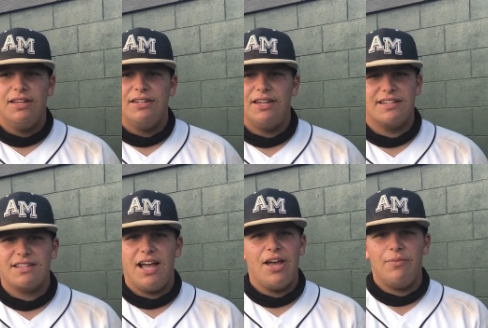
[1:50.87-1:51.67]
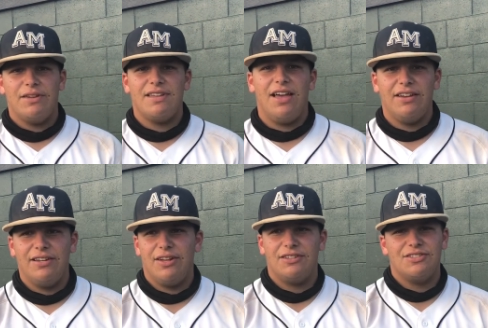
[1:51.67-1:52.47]
next guy up mentality.
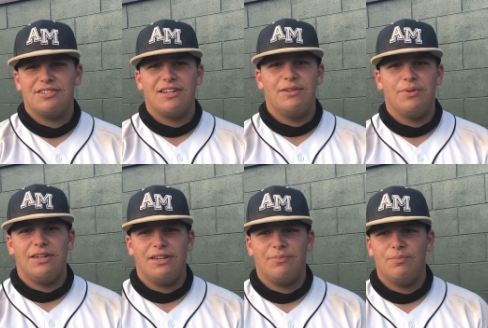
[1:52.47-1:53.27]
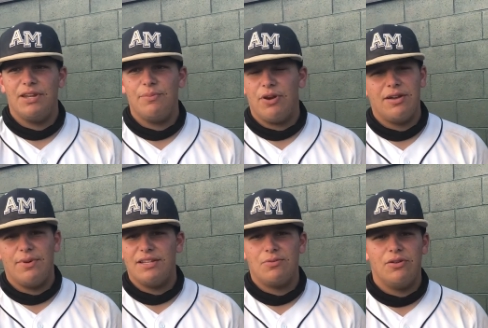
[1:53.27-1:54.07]
It's just going to be a Mitty brand of
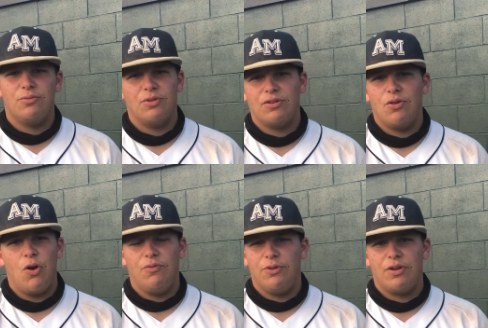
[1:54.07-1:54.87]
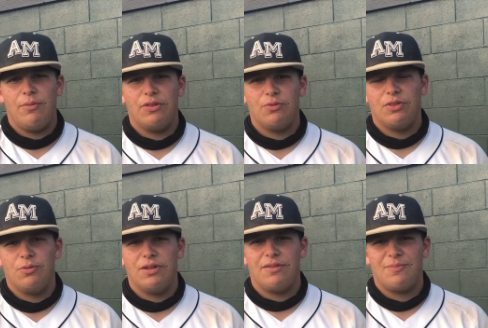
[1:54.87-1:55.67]
baseball, and hopefully we'll come up with the win.